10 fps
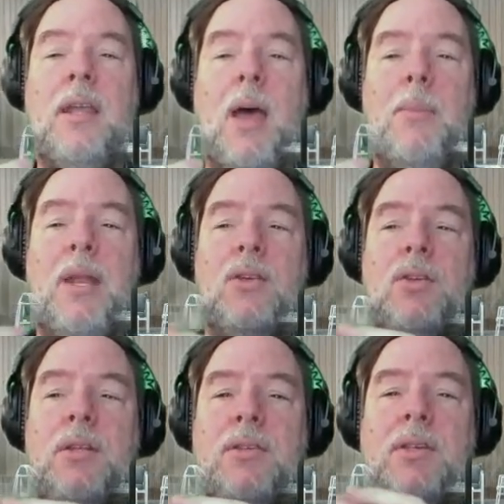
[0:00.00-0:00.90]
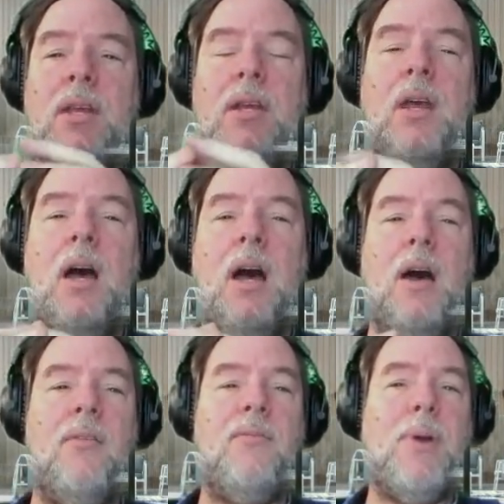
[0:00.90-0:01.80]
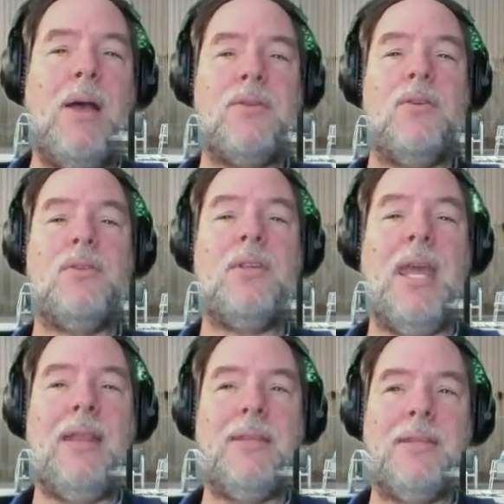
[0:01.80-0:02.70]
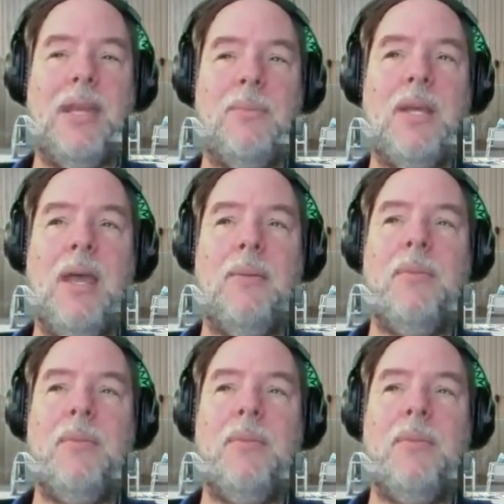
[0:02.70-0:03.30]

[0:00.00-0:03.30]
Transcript: combinations of browsers at the same time.